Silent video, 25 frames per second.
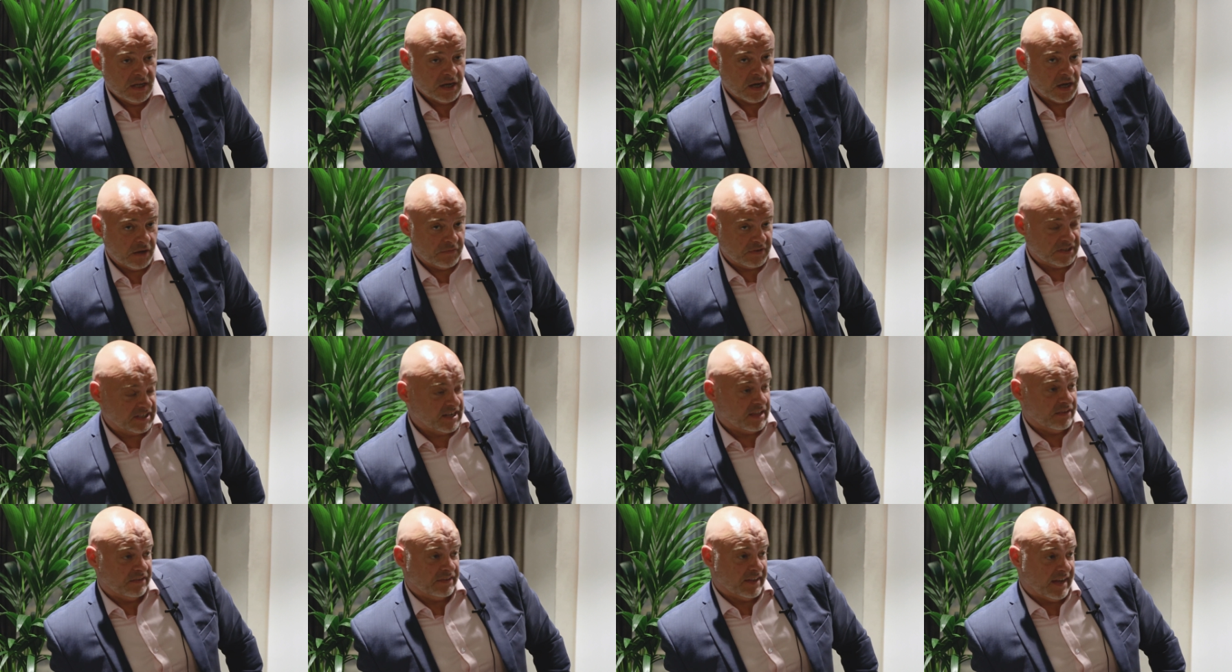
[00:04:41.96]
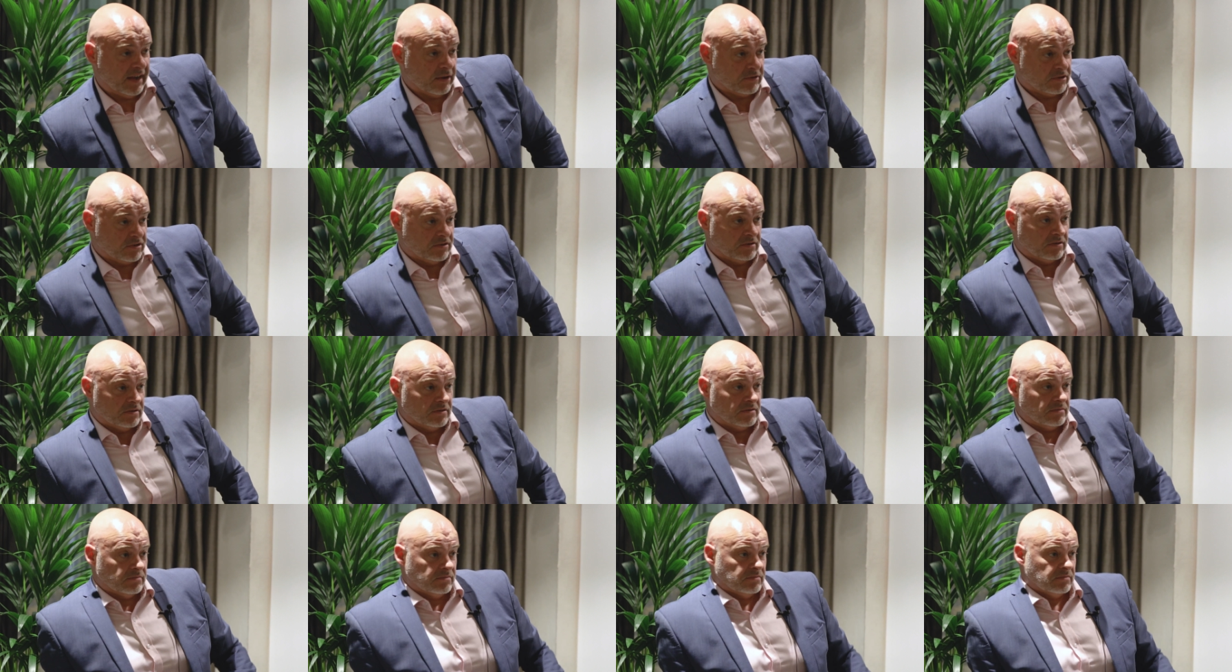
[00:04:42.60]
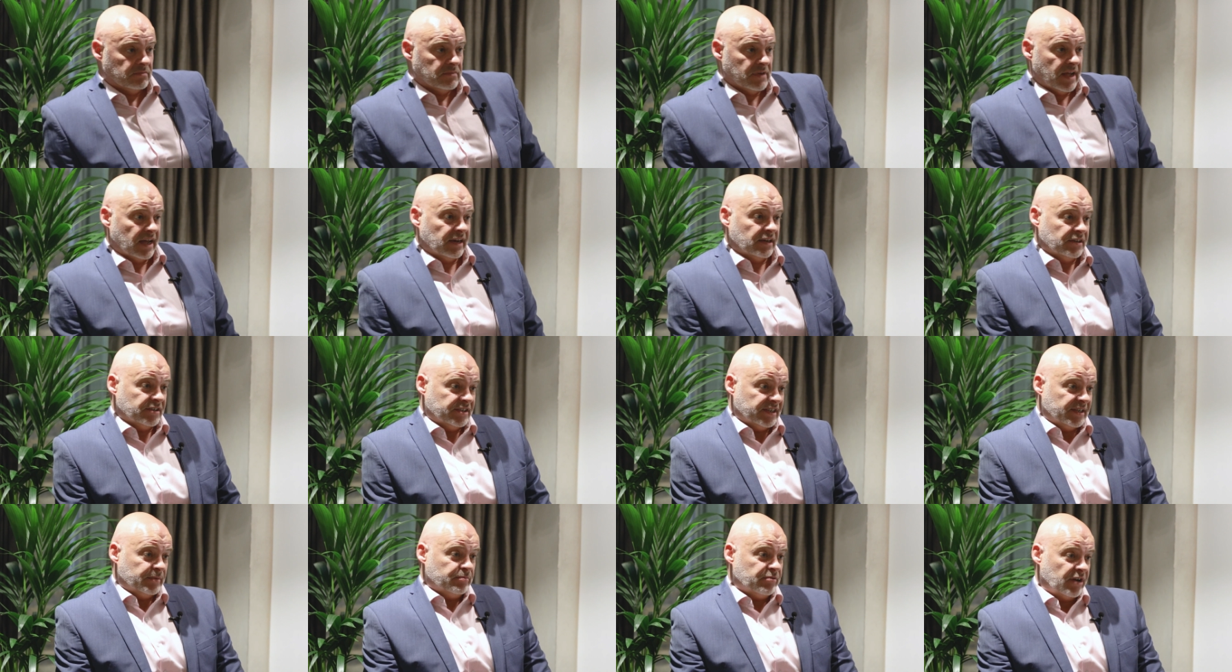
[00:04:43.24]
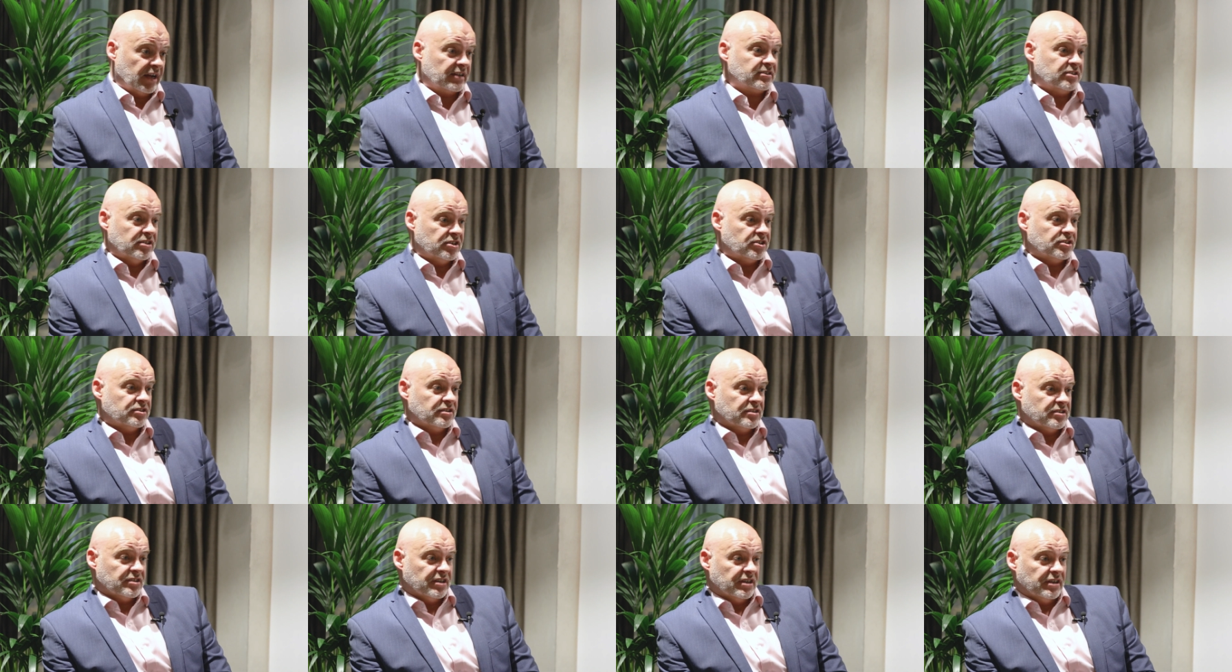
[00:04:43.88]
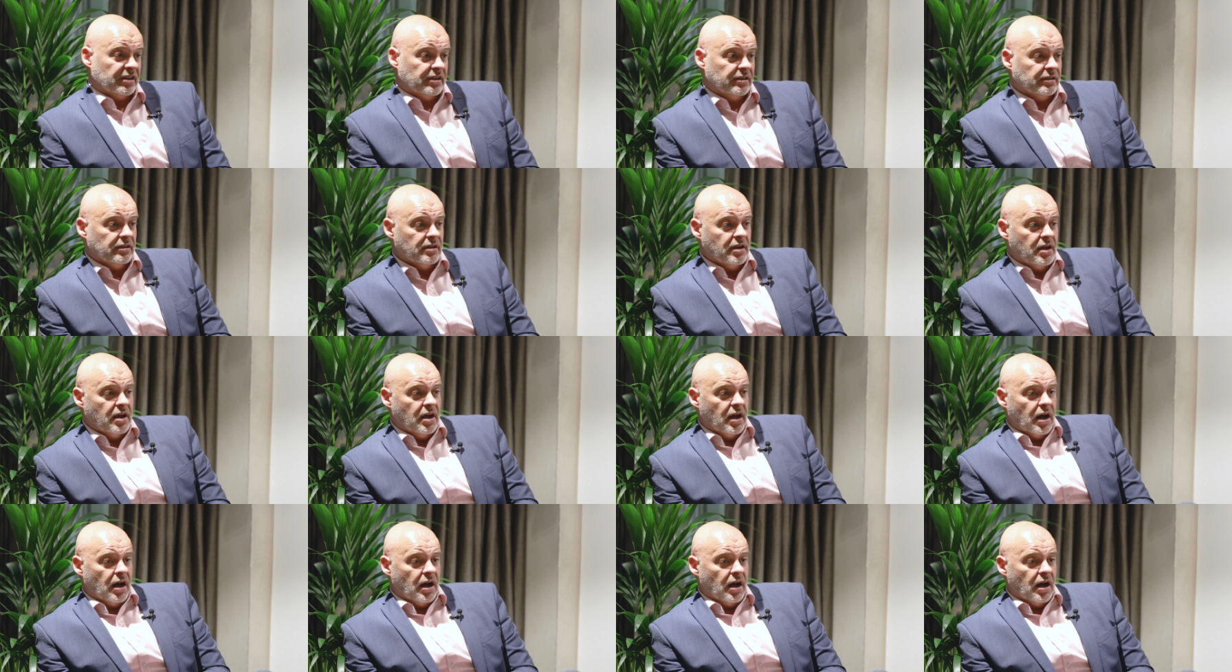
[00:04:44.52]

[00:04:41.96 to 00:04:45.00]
over 10,000 L&D practitioners in it.